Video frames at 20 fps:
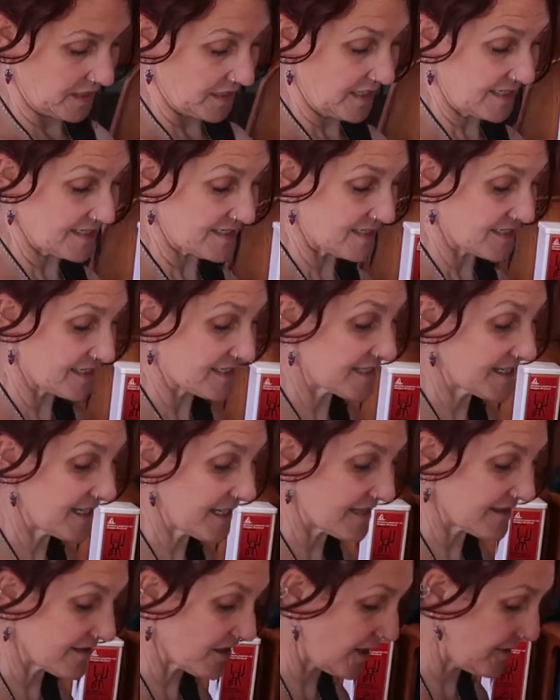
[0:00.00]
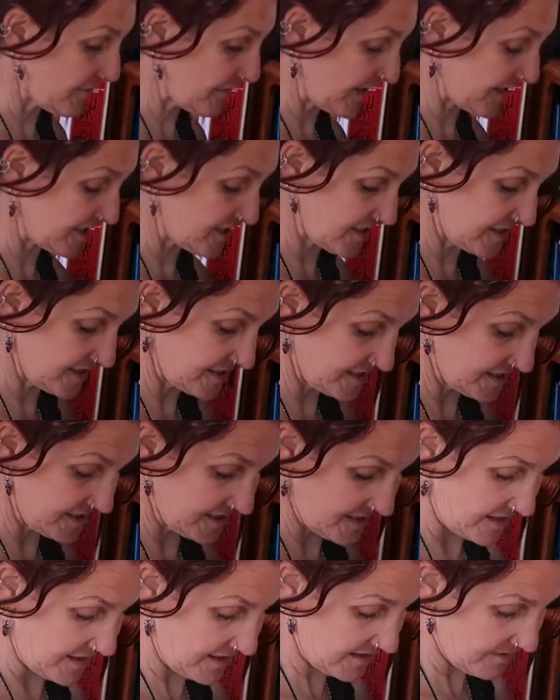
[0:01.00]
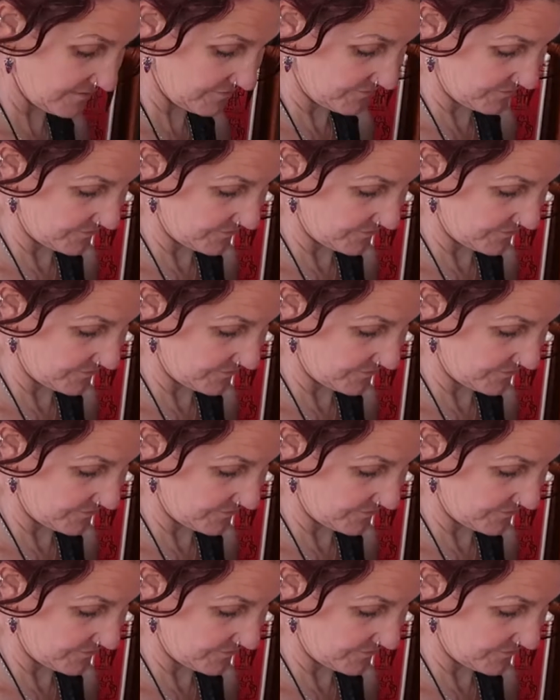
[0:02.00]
It's the tea that I made yesterday.